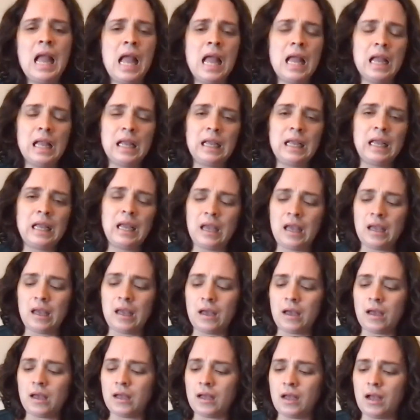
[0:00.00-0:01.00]

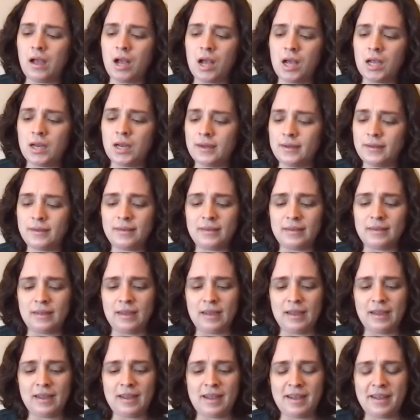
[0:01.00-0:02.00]
So
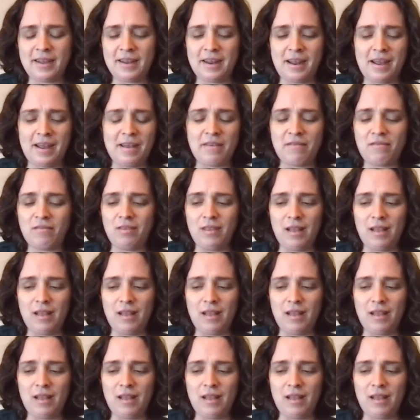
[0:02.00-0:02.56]
honestly, I